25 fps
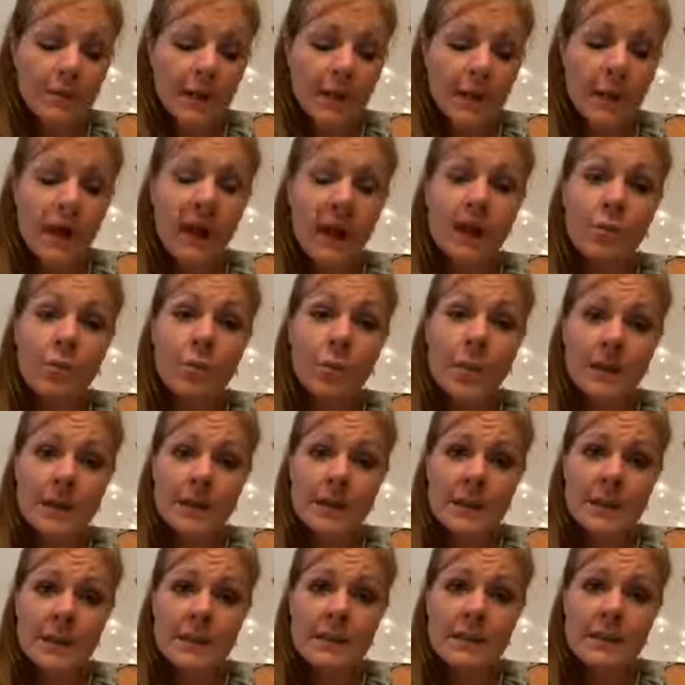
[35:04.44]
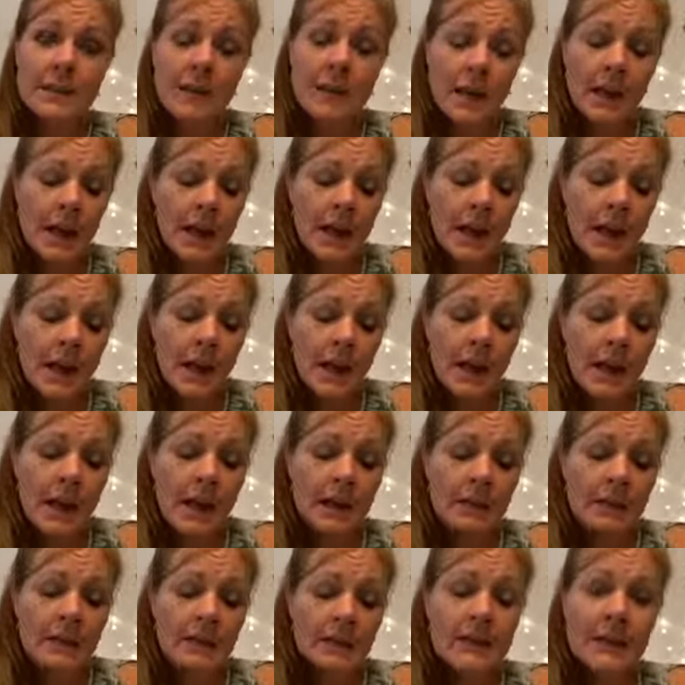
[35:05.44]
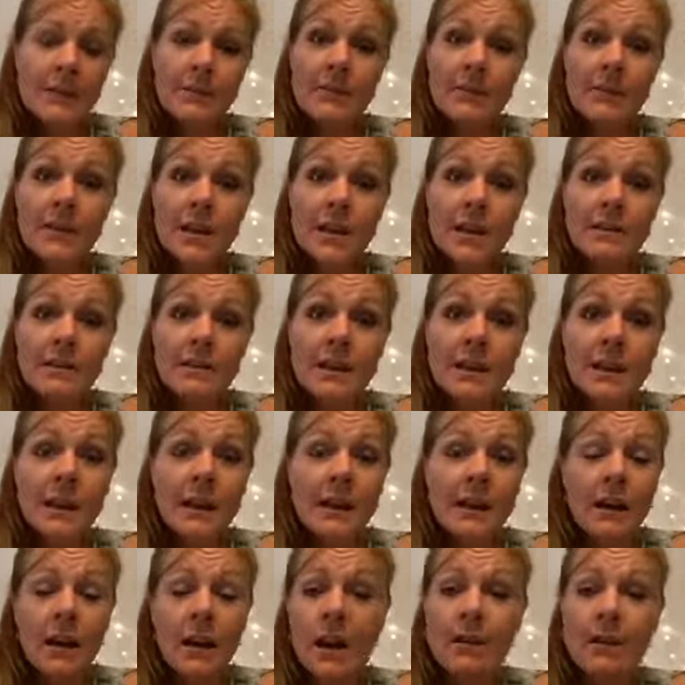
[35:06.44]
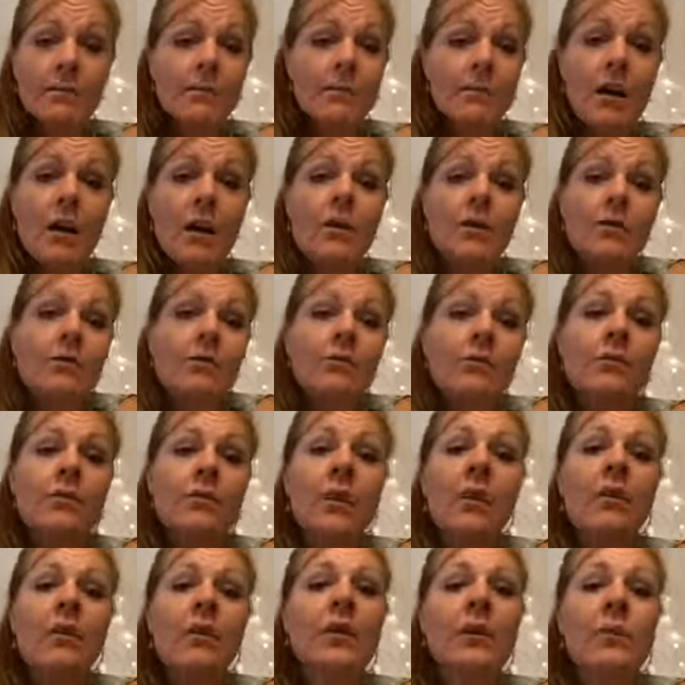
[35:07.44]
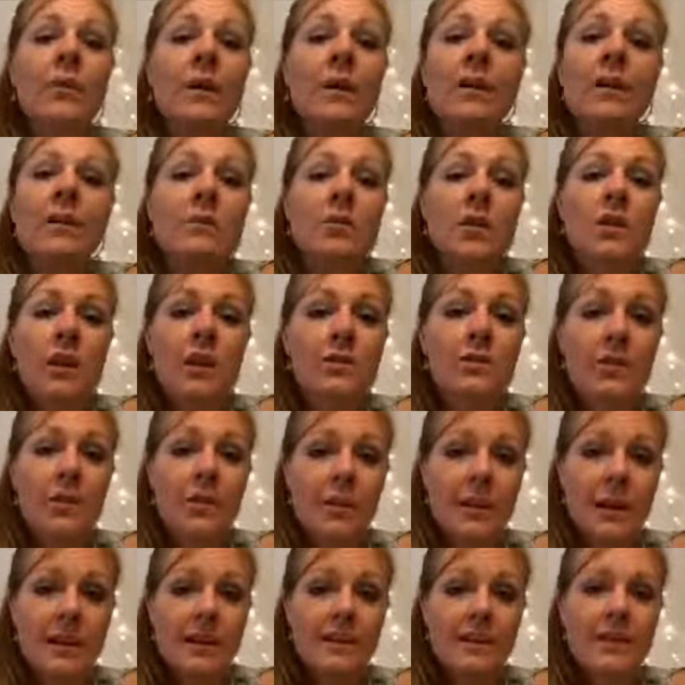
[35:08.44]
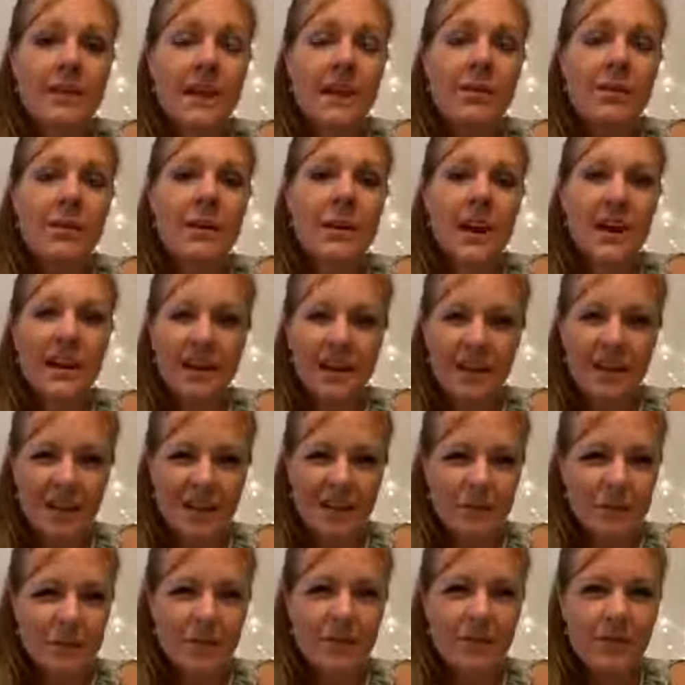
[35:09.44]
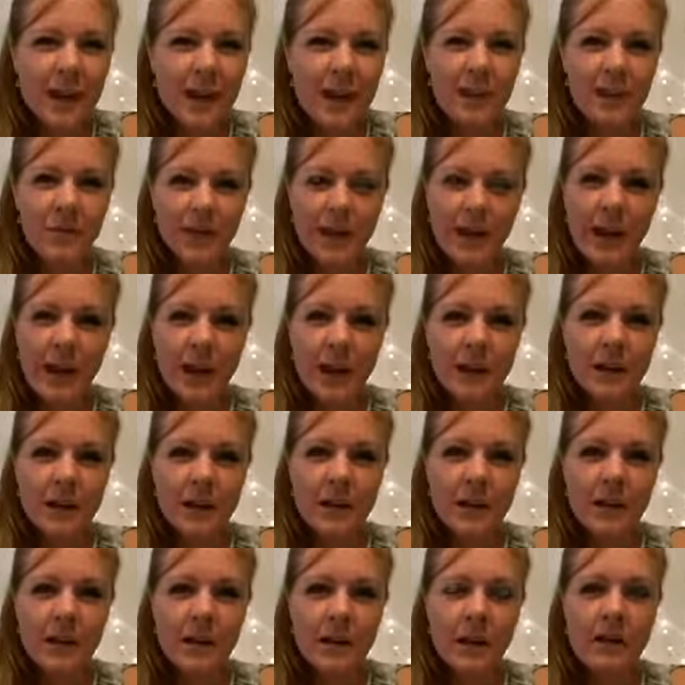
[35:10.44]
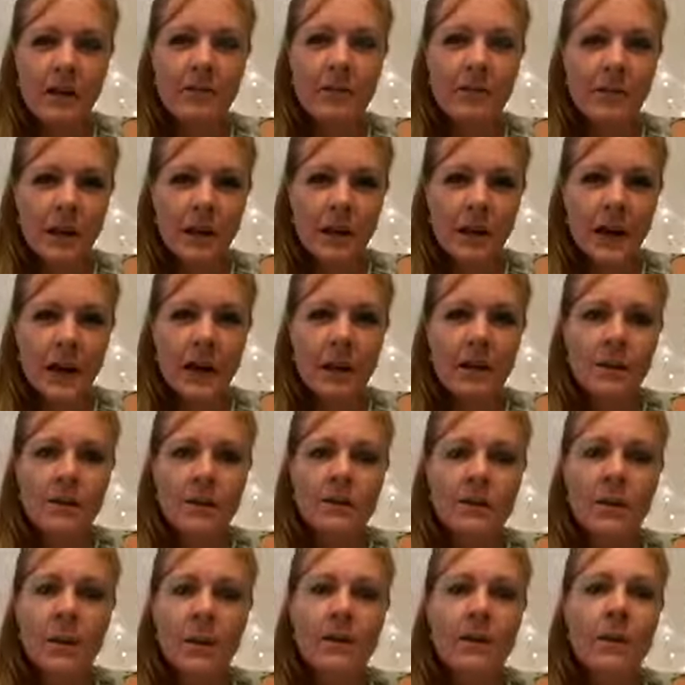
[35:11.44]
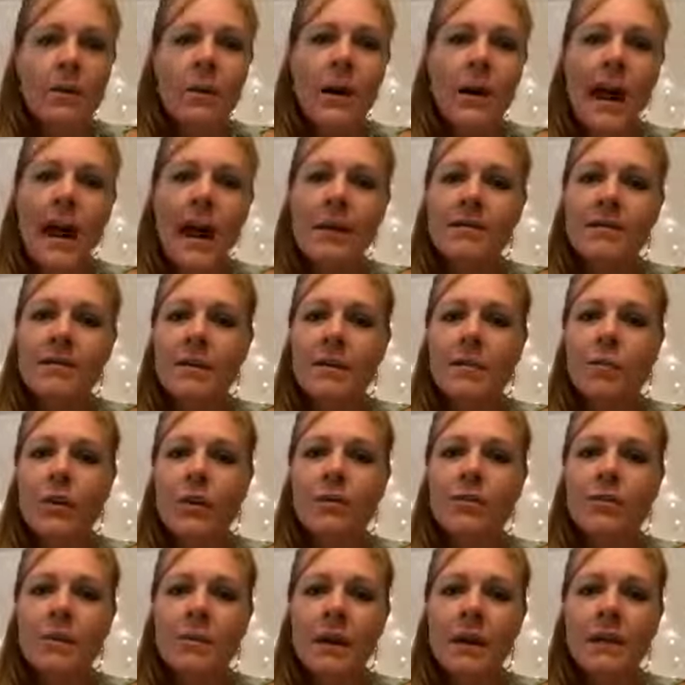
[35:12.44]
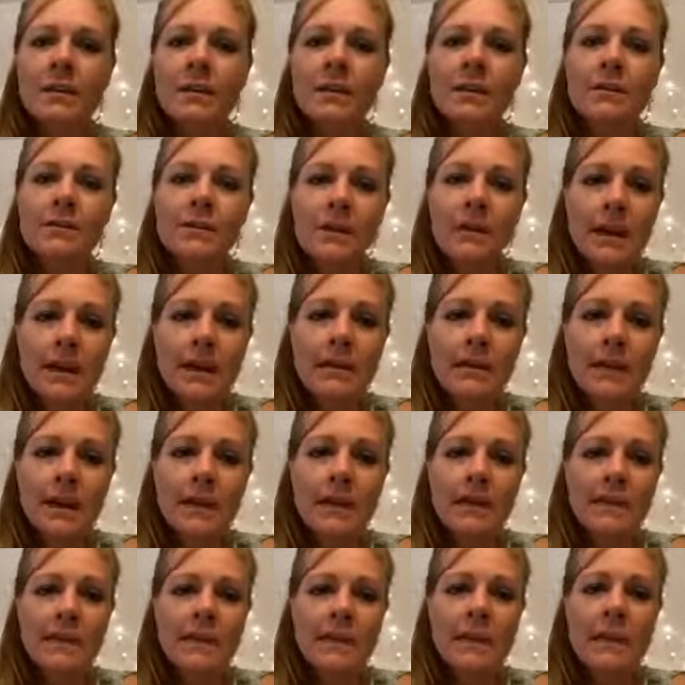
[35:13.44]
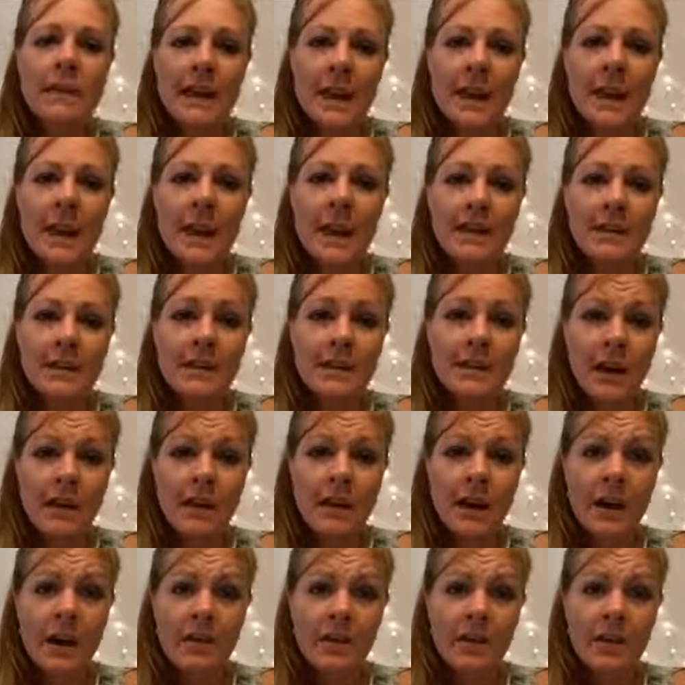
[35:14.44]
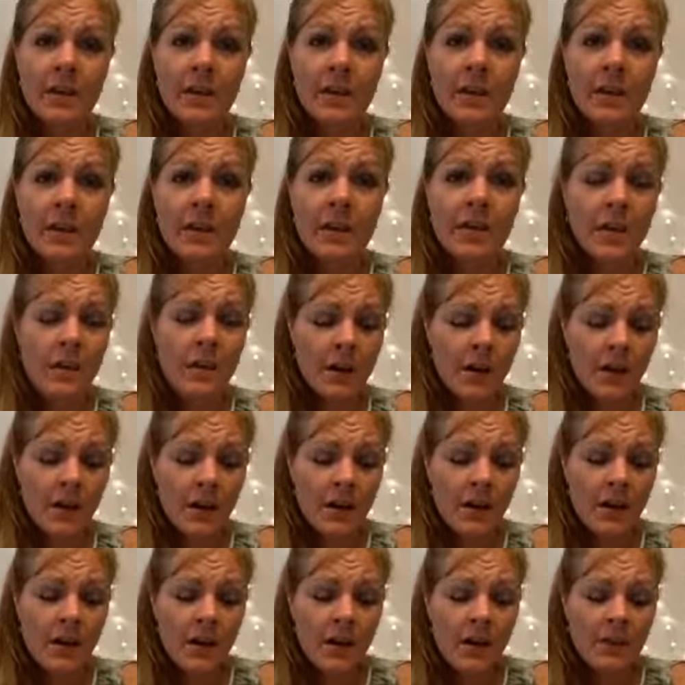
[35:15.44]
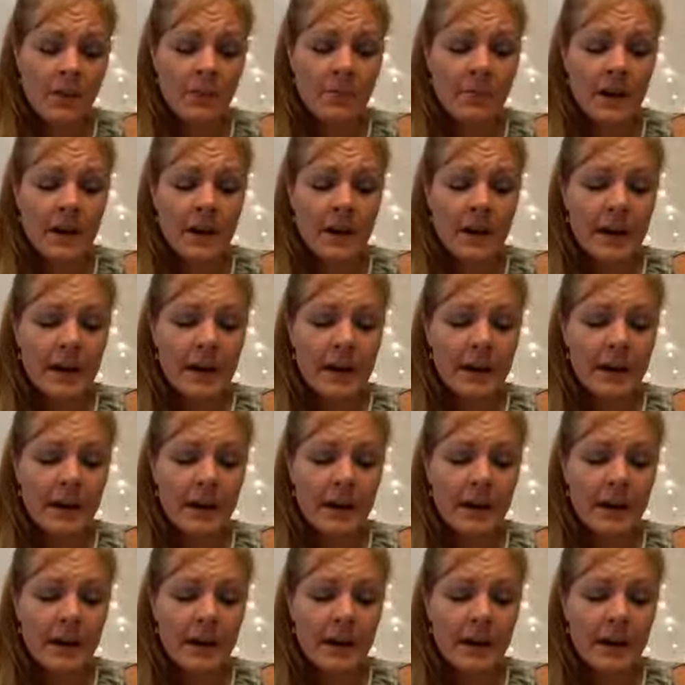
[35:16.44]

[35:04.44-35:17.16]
I had a witness, and his name is Jesse, and I'll throw you a picture of who he is. Like, we kind of got in a big fight, and we had a fallout, so I don't have him with me to validate and say, yeah, I saw that with you. But